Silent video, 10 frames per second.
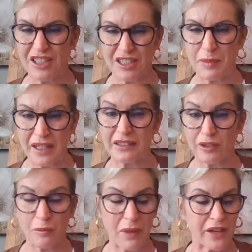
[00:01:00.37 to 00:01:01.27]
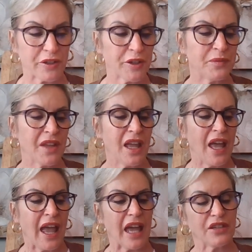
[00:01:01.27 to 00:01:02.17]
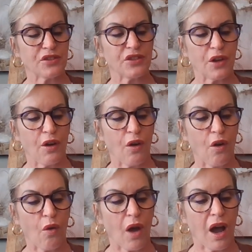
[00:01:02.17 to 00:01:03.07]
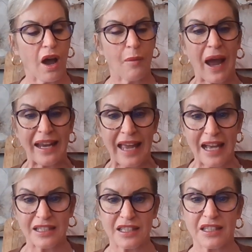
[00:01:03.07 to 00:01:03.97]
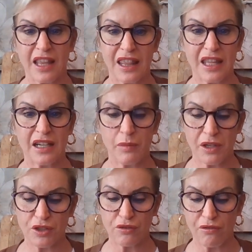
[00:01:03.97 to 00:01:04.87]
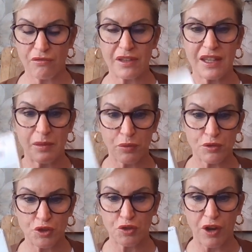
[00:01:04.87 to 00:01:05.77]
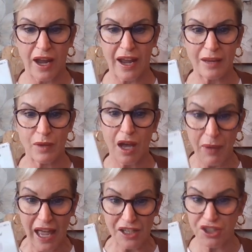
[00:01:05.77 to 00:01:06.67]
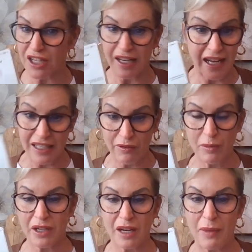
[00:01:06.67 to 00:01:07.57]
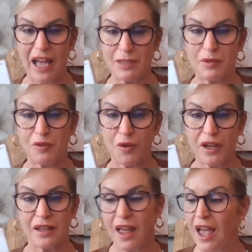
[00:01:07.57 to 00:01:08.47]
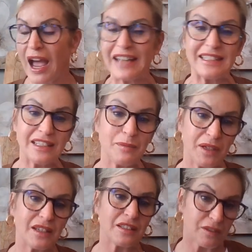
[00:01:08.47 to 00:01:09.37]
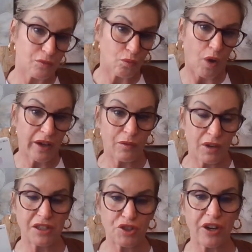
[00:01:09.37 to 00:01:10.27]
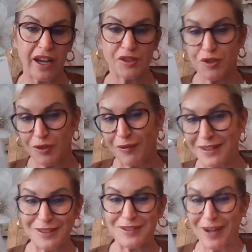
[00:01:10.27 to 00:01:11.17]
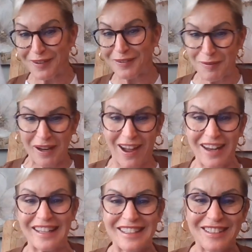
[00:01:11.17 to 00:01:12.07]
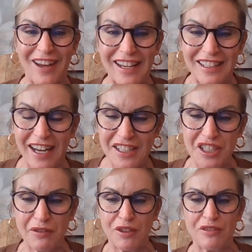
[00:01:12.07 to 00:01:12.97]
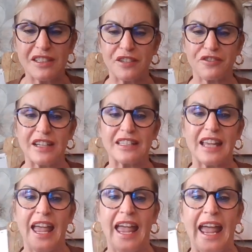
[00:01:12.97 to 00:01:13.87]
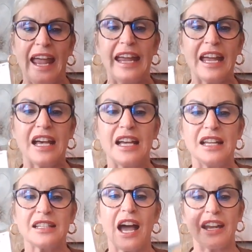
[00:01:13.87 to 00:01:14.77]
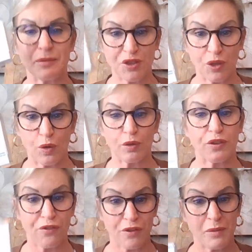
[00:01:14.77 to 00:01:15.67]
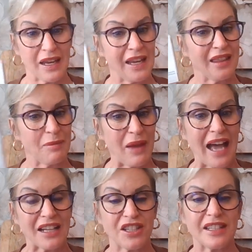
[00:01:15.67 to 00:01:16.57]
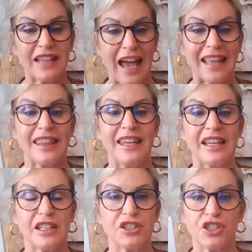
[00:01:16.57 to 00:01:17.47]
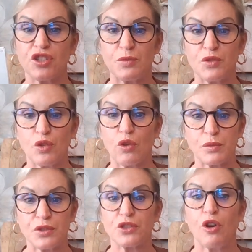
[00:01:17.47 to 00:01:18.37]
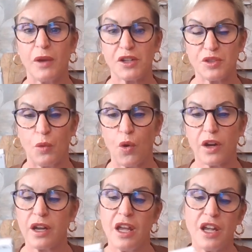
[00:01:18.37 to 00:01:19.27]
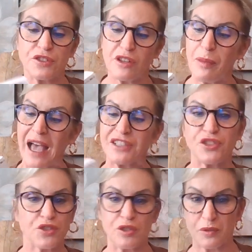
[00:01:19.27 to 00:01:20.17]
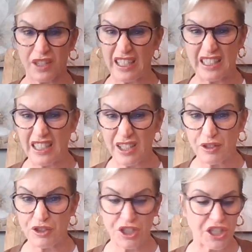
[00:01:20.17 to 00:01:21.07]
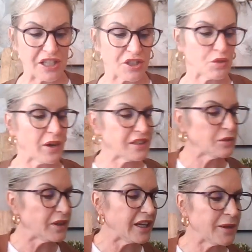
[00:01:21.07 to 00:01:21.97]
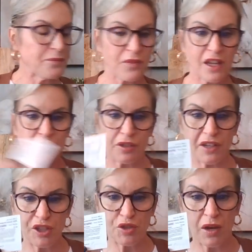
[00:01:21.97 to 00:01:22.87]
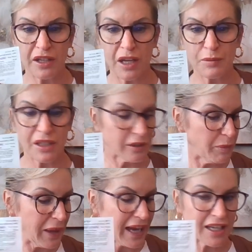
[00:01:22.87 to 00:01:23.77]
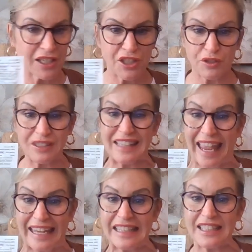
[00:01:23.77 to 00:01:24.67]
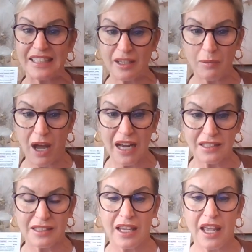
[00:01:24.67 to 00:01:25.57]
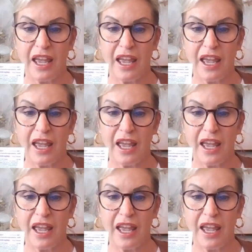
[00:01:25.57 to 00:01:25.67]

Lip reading: it could just be a little better. And so I asked them to then prescribe a patch. And I'd never been on a patch before. And I did it because one, I wanted to try it, and two, I wanted to try it for my audience so I could kind of share with you the difference. And I am sold. For me, the patches, I think, just absorb so much more. So the patch is super easy to use. You change it twice a week. So each one comes in a little package. There's 8 in a box.